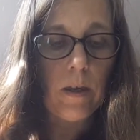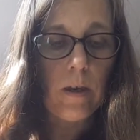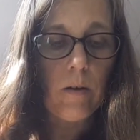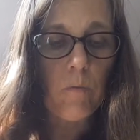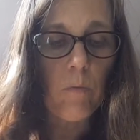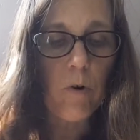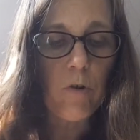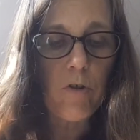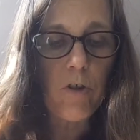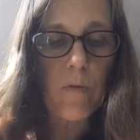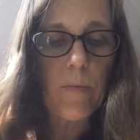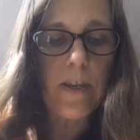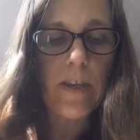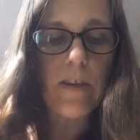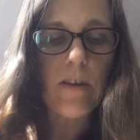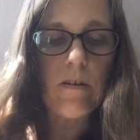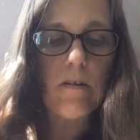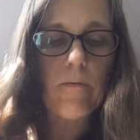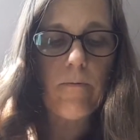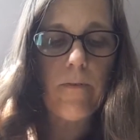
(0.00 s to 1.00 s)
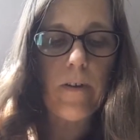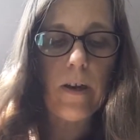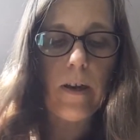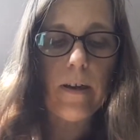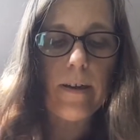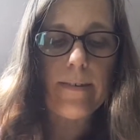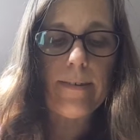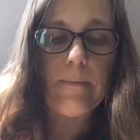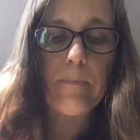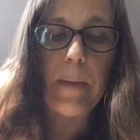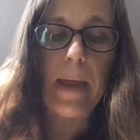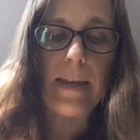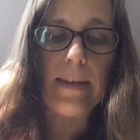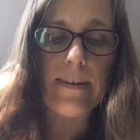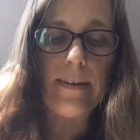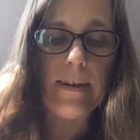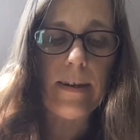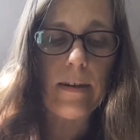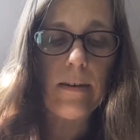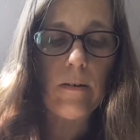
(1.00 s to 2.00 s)
What shall we do first,
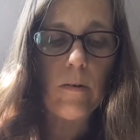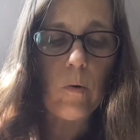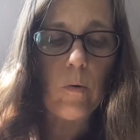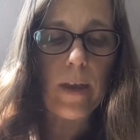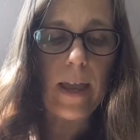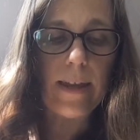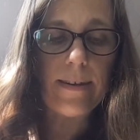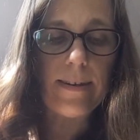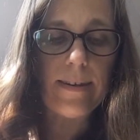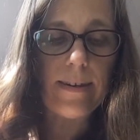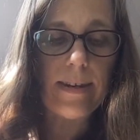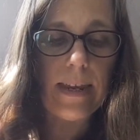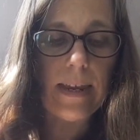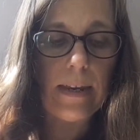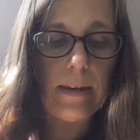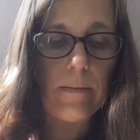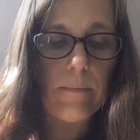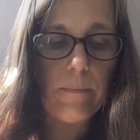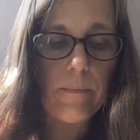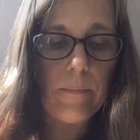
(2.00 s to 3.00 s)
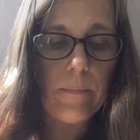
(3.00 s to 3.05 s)
paint it or get it in?